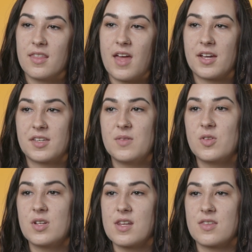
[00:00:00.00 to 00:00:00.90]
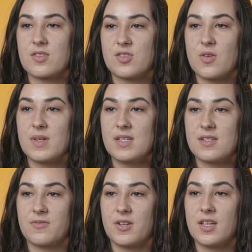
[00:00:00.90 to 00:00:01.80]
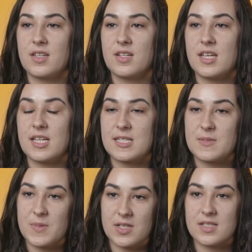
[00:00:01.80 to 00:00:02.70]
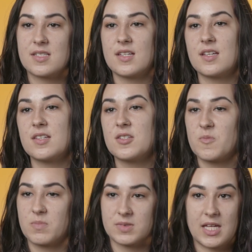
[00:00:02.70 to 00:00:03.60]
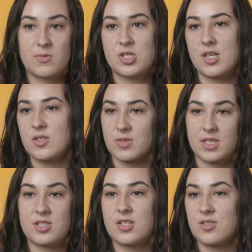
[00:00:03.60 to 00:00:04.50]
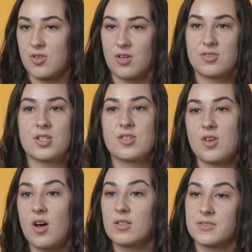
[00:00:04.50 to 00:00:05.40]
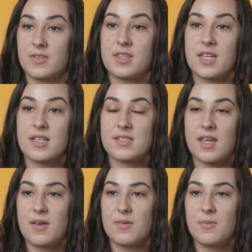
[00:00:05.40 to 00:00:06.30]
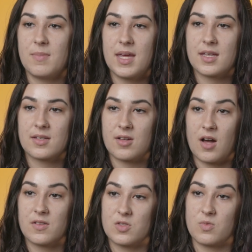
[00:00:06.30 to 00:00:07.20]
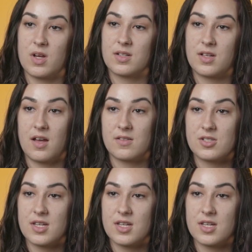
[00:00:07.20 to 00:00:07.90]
that community, there's so many different experiences, languages, religions, cultures, all different things that make college what college